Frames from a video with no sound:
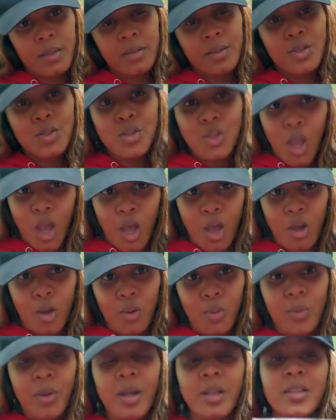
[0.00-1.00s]

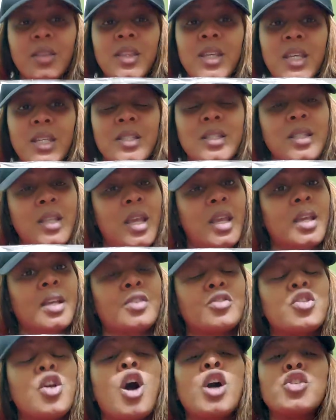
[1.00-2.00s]
So these
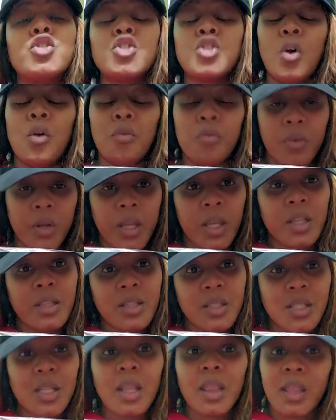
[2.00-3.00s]
things are so
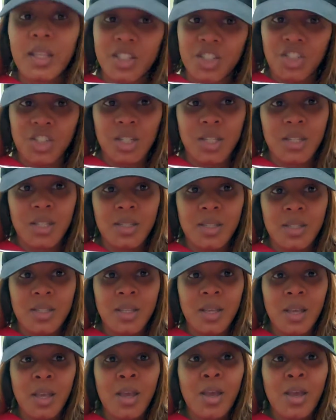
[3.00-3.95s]
freaking delicious.